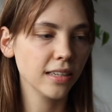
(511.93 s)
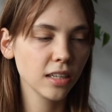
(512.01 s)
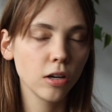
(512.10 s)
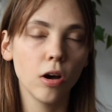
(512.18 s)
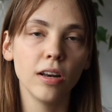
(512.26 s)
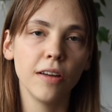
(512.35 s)
As a
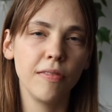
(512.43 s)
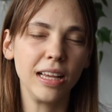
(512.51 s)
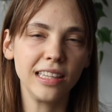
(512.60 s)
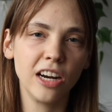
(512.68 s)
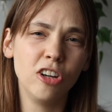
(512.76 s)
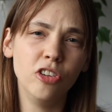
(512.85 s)
con, I
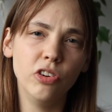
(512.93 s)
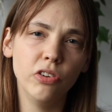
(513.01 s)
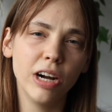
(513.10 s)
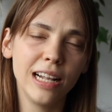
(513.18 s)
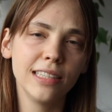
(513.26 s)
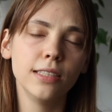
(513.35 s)
think they're
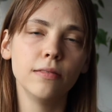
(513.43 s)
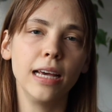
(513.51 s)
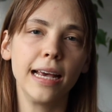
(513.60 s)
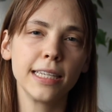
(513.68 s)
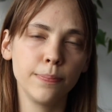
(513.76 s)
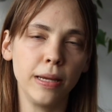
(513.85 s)
relatively
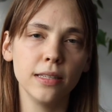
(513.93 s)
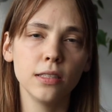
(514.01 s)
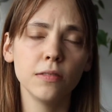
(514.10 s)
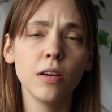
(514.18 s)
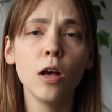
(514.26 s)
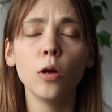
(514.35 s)

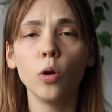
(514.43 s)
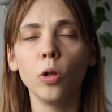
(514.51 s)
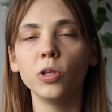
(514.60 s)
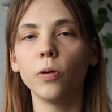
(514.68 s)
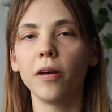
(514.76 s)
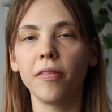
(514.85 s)
expensive,
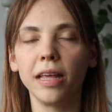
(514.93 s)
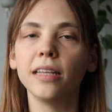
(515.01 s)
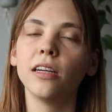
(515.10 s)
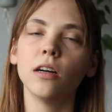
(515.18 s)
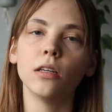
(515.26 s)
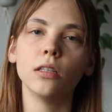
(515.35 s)
although I think
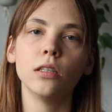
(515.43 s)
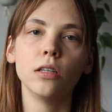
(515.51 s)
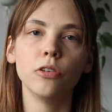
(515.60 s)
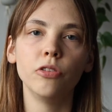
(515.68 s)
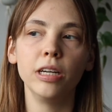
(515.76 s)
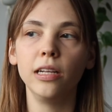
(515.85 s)
they're
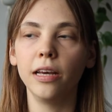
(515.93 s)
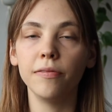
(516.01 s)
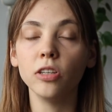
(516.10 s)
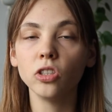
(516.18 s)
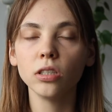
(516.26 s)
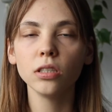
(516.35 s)
really
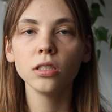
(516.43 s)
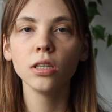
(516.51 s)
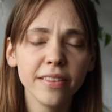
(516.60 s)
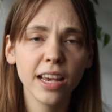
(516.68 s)
efficient.